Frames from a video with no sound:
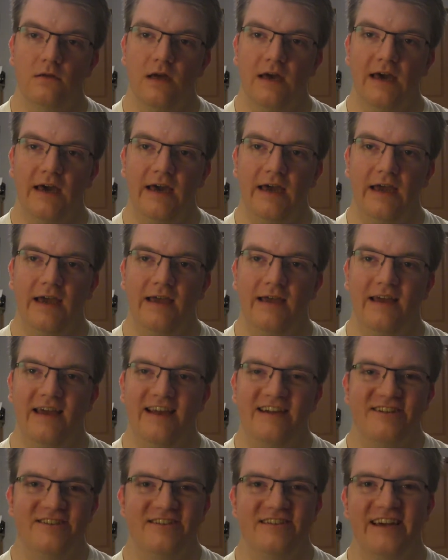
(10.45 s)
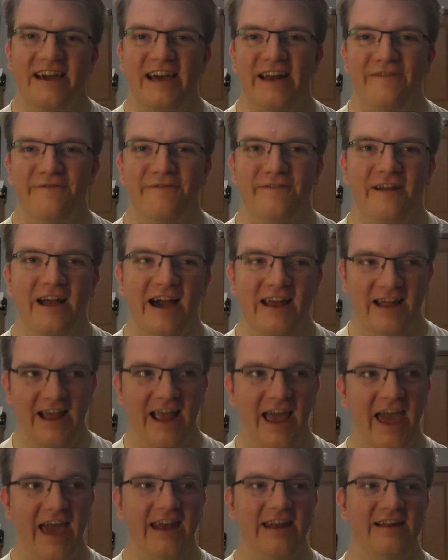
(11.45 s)
I actually kind of forgot I
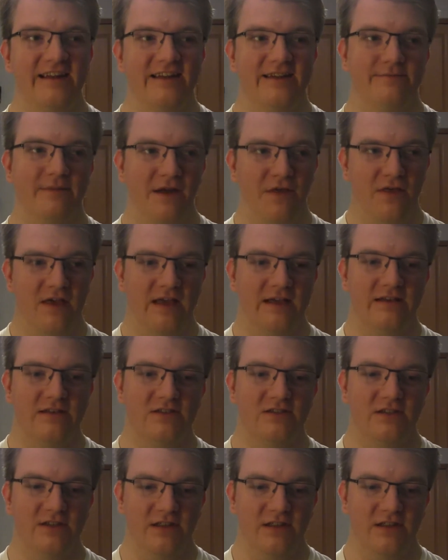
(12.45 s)
had it in my thing